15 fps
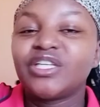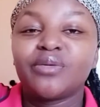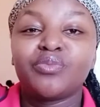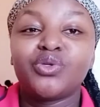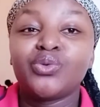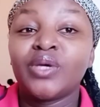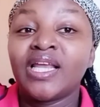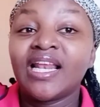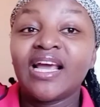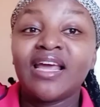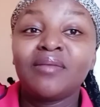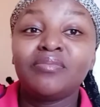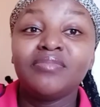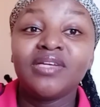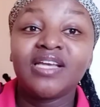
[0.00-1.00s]
me well. I'll
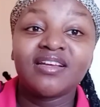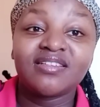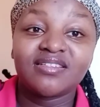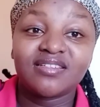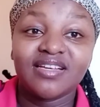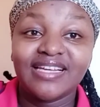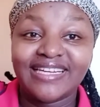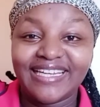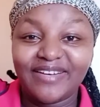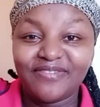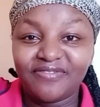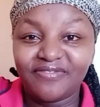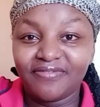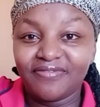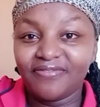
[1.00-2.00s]
get real
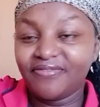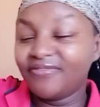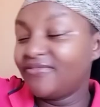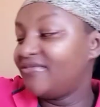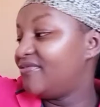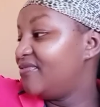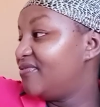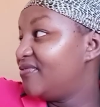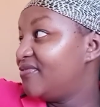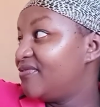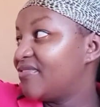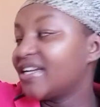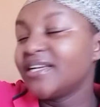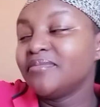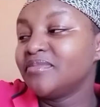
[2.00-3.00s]

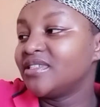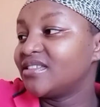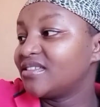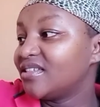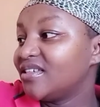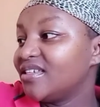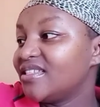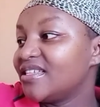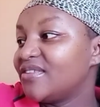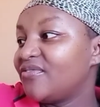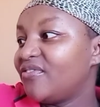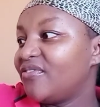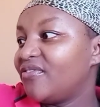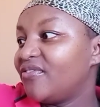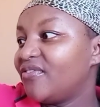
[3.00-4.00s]
frames. Is it
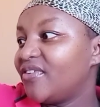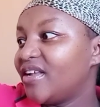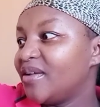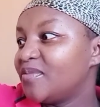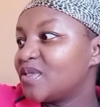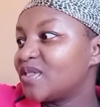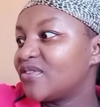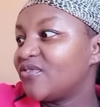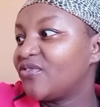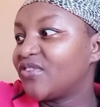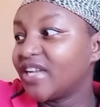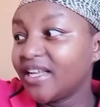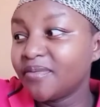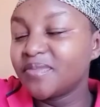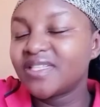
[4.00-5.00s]

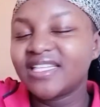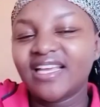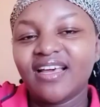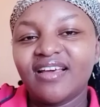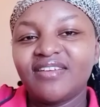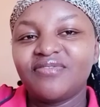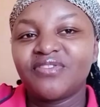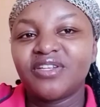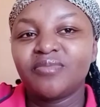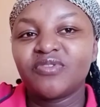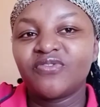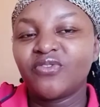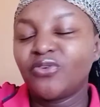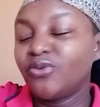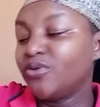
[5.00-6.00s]
frames
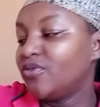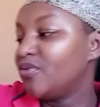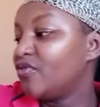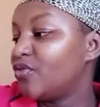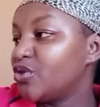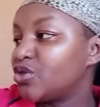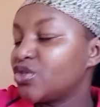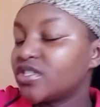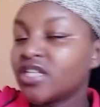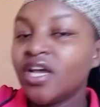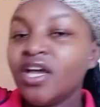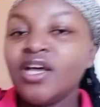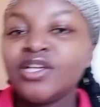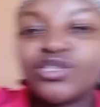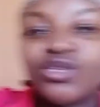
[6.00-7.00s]
for photos? So I